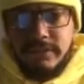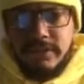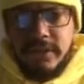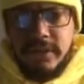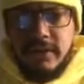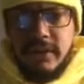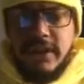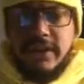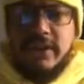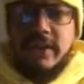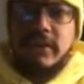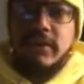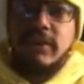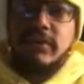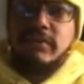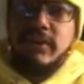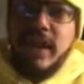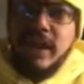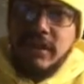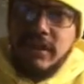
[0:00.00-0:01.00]
You know, that
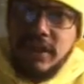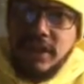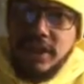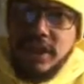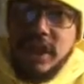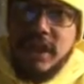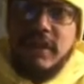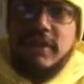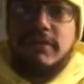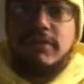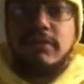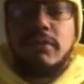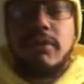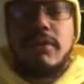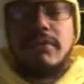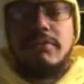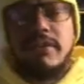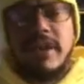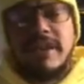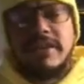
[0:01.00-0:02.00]
goes back to the checkered
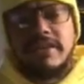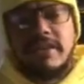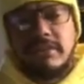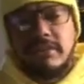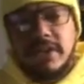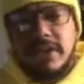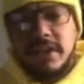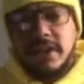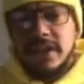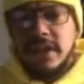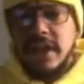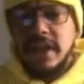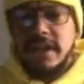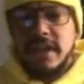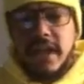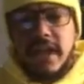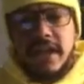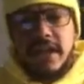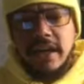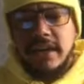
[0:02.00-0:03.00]
floor of masonry, the
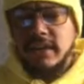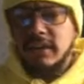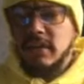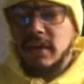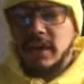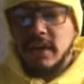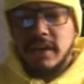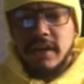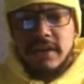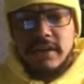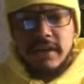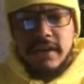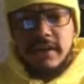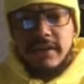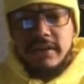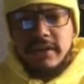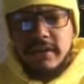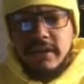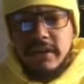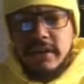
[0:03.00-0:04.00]
yin-yang, and going on and on.
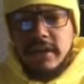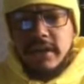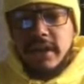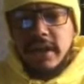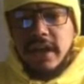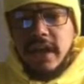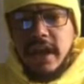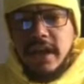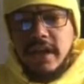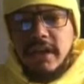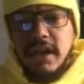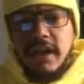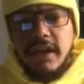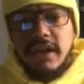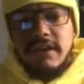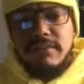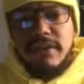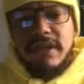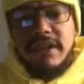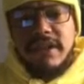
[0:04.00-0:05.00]
Okay, any
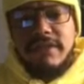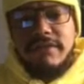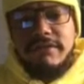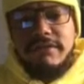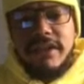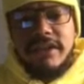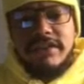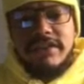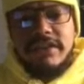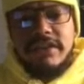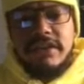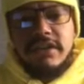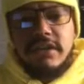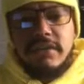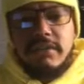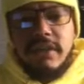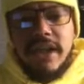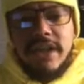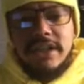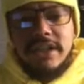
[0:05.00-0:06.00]
argument that fits the
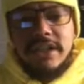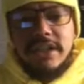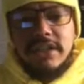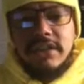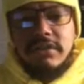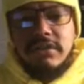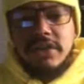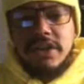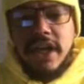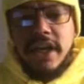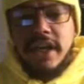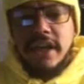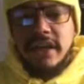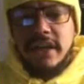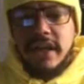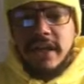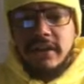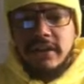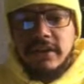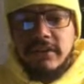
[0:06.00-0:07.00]
Eurasian eugenic
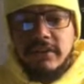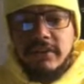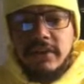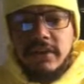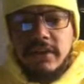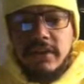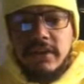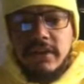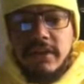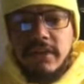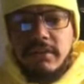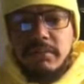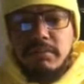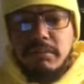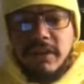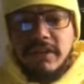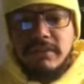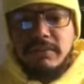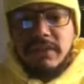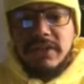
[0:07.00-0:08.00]
narrative
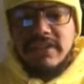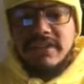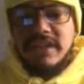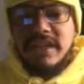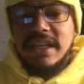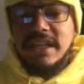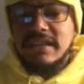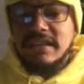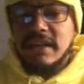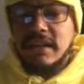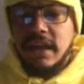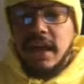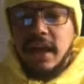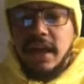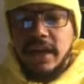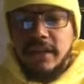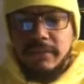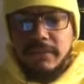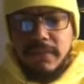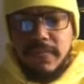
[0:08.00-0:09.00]
must be seen as a
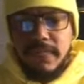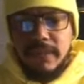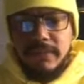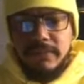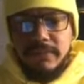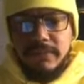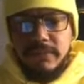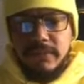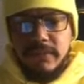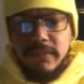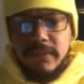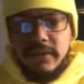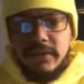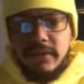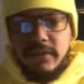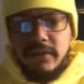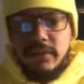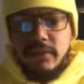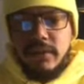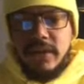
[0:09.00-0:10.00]
lie.
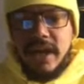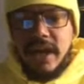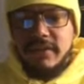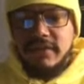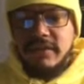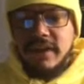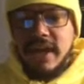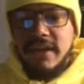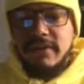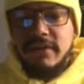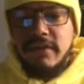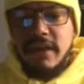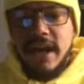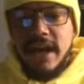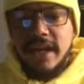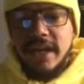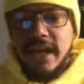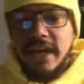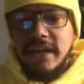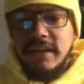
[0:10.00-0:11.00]
We have never
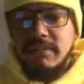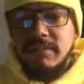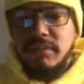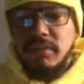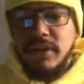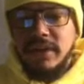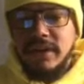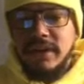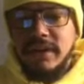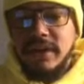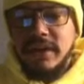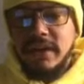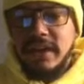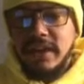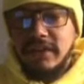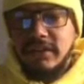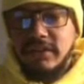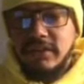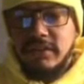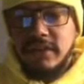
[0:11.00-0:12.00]
at any point in
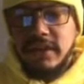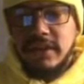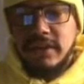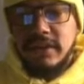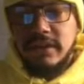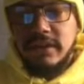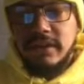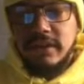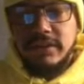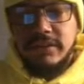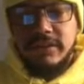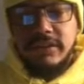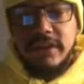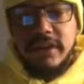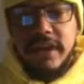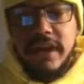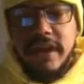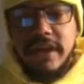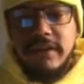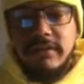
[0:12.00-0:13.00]
history
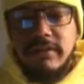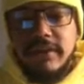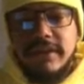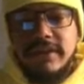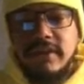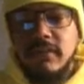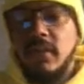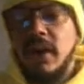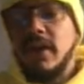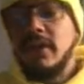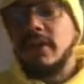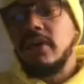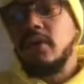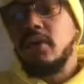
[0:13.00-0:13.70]
seen any reason why the